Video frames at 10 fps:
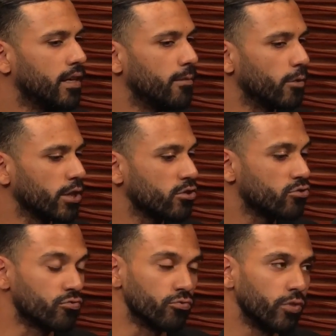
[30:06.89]
We're
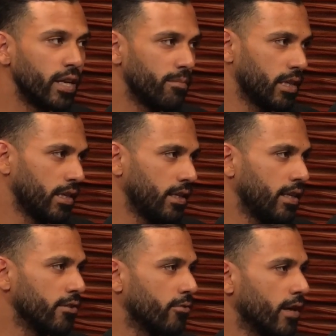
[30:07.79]
extremely
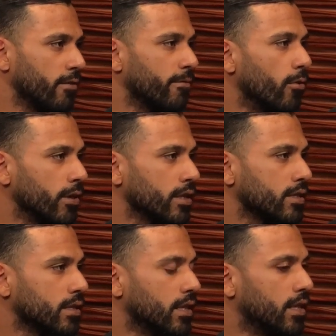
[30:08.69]
integrator
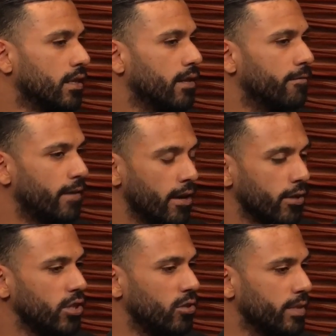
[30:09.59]
focused, very
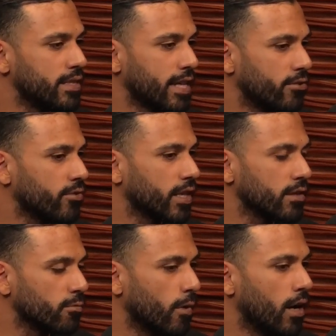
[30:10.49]
human centric
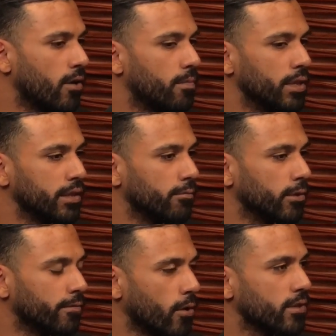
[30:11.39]
as well, but we're
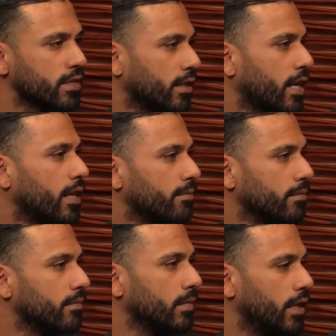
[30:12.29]
focused on that
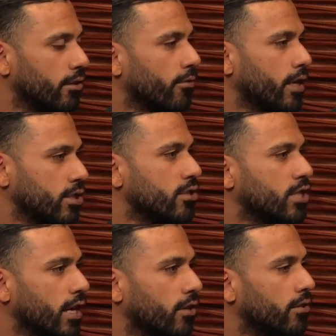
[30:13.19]
integration
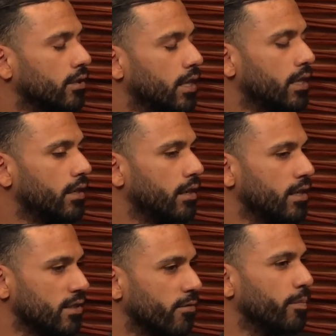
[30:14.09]
channel. And
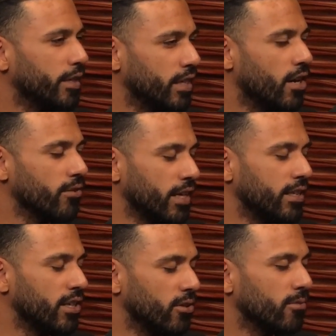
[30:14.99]
so for B&O, they
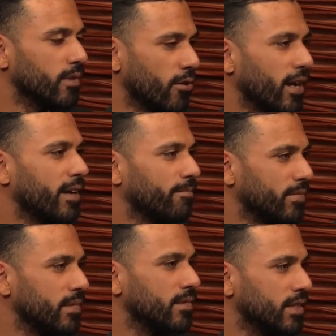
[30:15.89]
knew, okay,
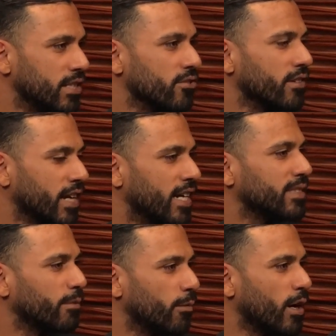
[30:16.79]
these are the guys
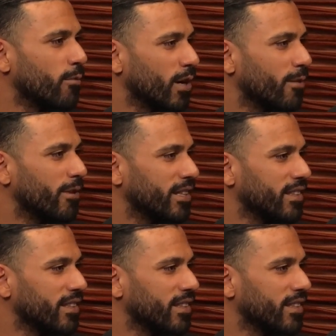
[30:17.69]
that we want to work with.